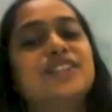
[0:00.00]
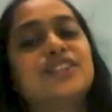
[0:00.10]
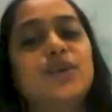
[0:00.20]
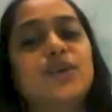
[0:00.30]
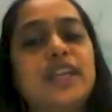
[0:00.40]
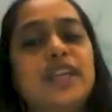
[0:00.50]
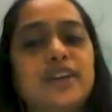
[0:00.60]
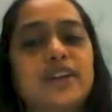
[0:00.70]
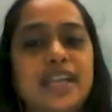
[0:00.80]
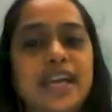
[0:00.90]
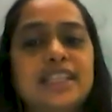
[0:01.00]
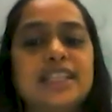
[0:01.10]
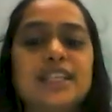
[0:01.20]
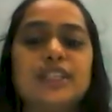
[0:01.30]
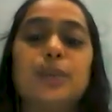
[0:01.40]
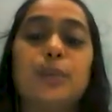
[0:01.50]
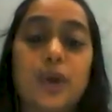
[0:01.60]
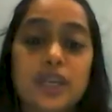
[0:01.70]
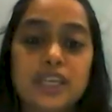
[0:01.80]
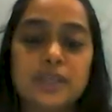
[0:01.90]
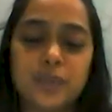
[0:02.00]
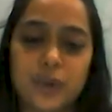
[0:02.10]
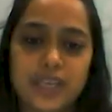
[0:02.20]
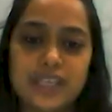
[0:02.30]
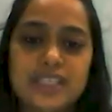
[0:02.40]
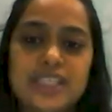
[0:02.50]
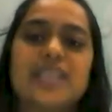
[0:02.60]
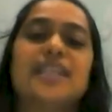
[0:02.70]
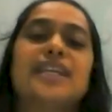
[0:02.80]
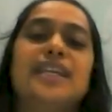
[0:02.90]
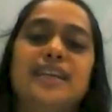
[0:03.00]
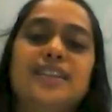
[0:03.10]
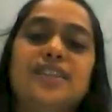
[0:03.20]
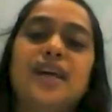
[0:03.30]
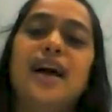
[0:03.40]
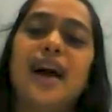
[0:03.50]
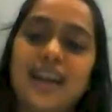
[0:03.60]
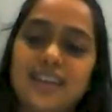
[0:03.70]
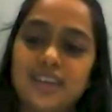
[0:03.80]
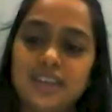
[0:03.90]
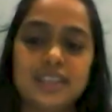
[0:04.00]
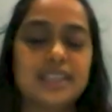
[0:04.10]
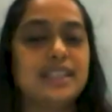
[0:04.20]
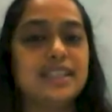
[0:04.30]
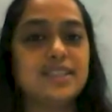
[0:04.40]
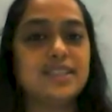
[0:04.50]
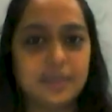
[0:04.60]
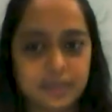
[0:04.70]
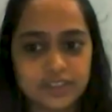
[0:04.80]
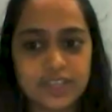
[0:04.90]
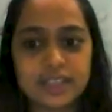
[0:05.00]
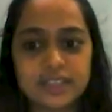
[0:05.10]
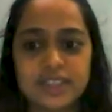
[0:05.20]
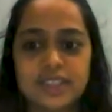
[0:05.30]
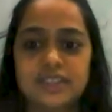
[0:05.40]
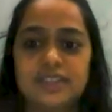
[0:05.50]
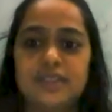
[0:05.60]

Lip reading: So we learned that the boiling point is 100 degrees Celsius.